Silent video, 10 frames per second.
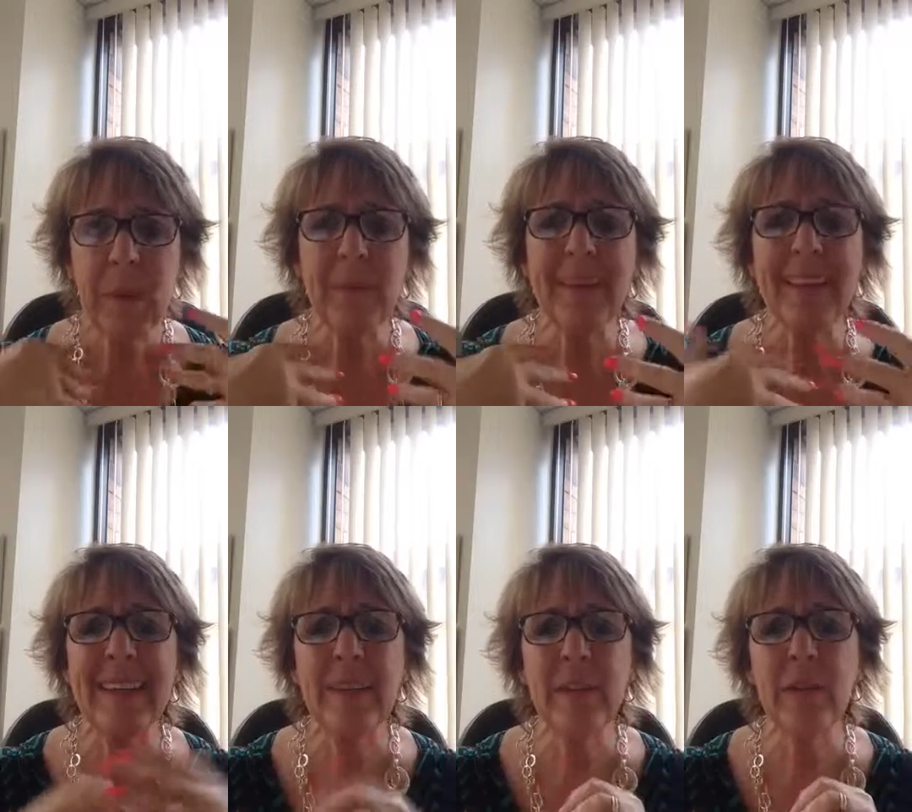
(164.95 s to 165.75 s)

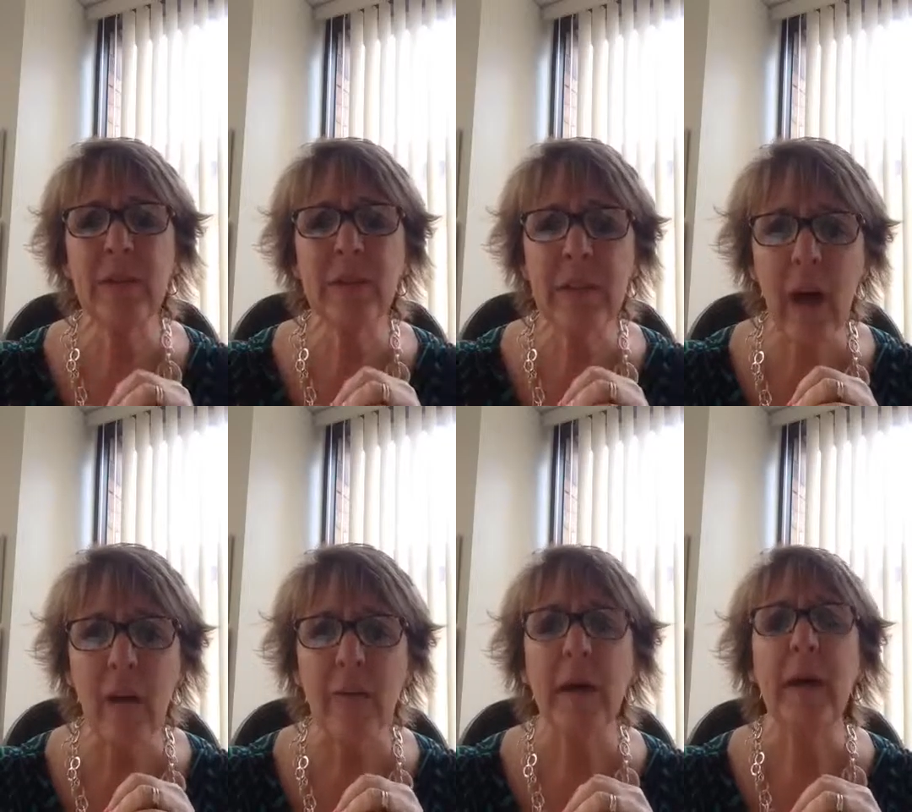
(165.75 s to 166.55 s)
Believe in
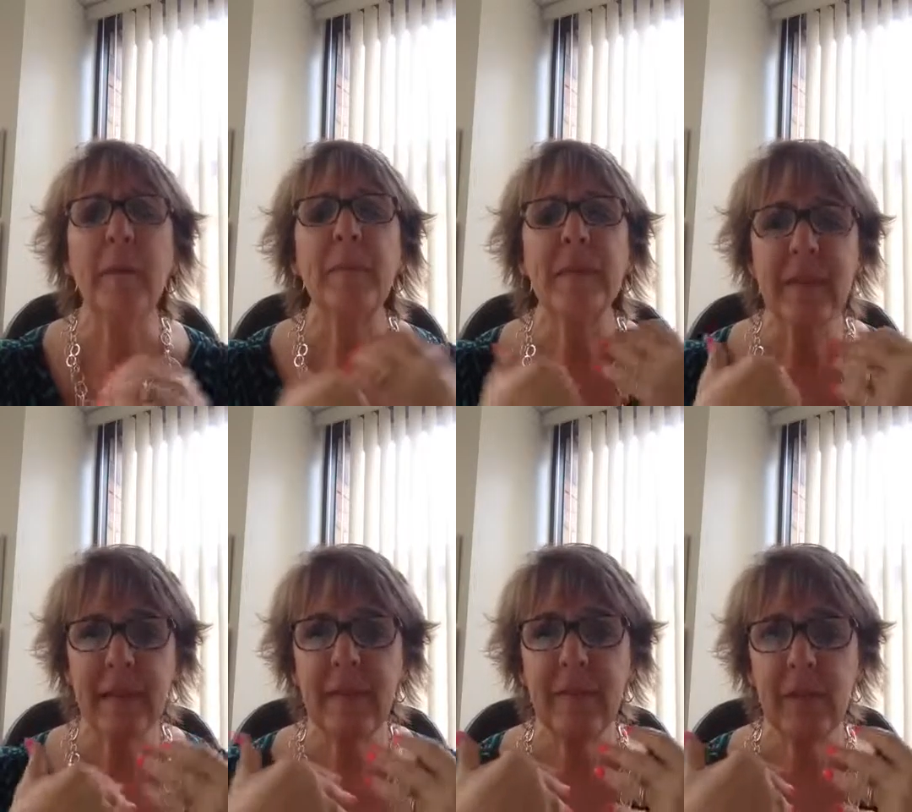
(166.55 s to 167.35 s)
yourself.
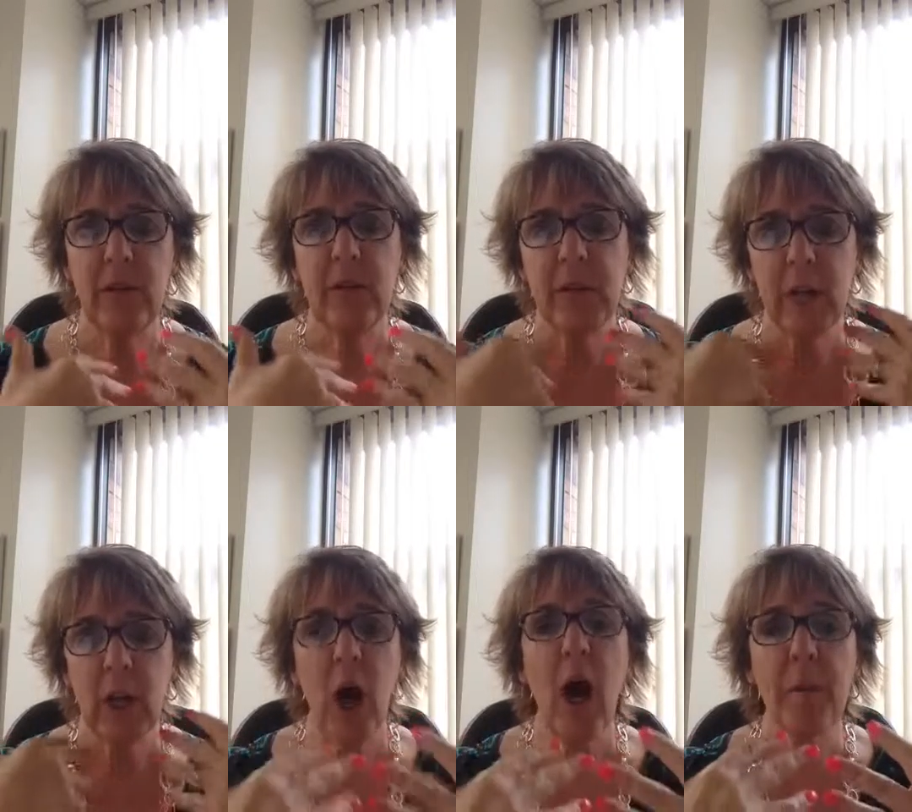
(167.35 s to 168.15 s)
Believe that you can
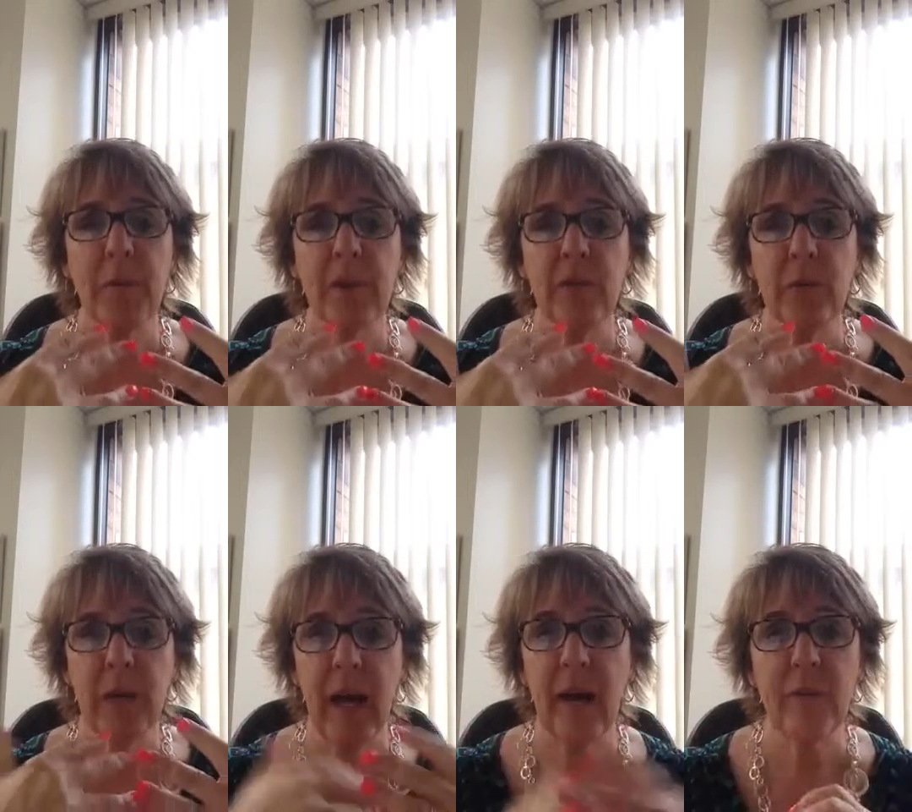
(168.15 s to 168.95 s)
accomplish
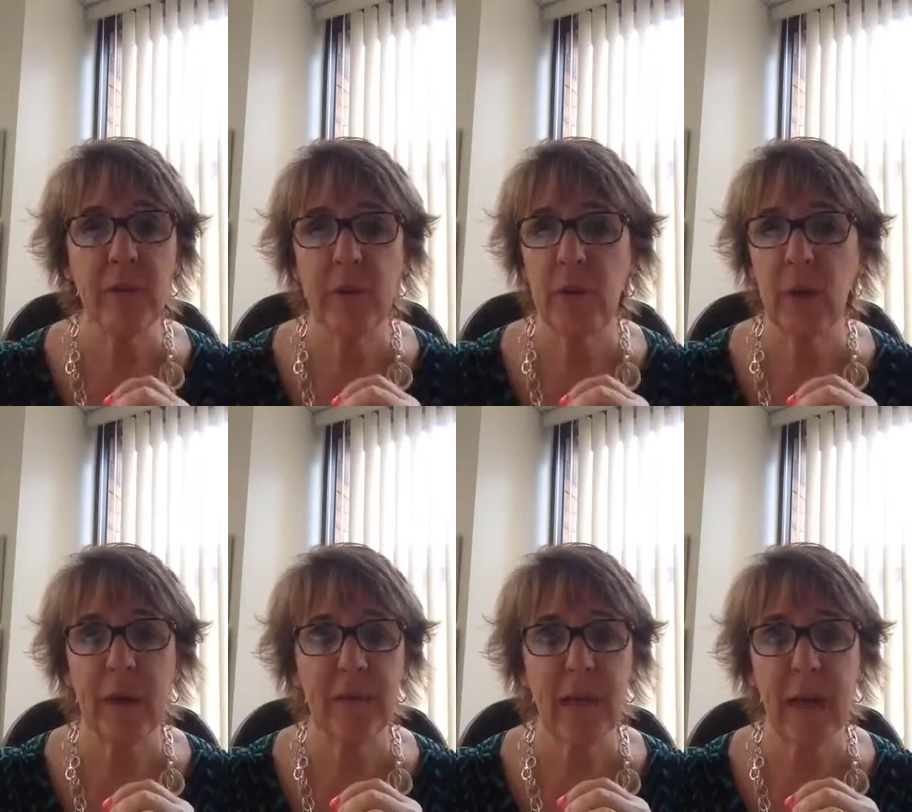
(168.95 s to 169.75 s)
whatever you
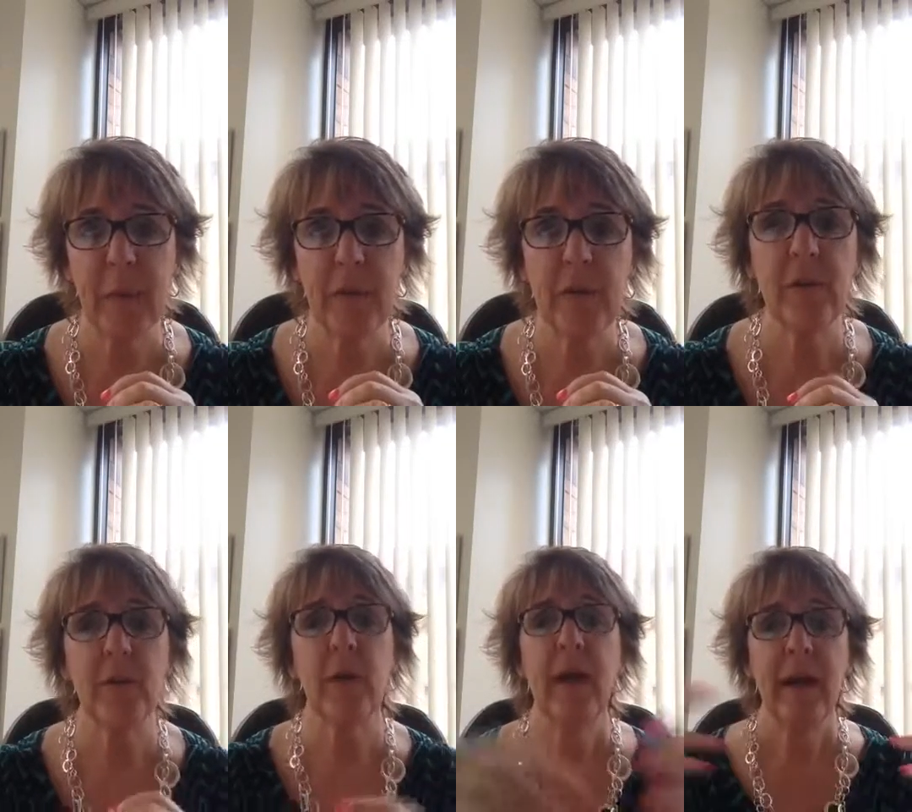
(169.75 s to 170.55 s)
set out to
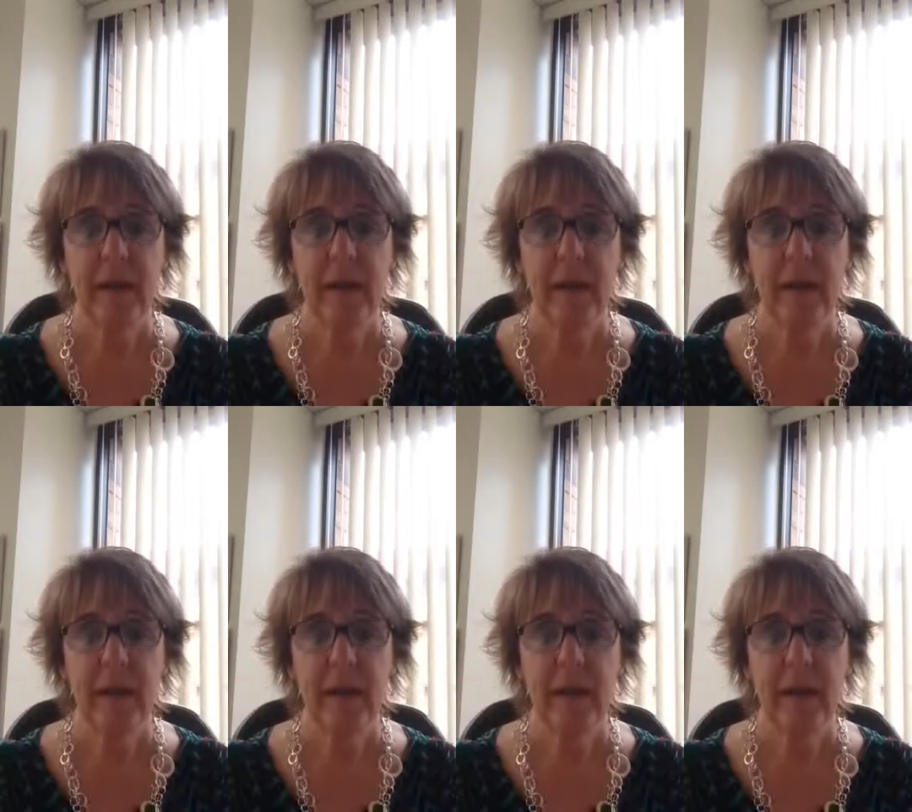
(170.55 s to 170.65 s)
do.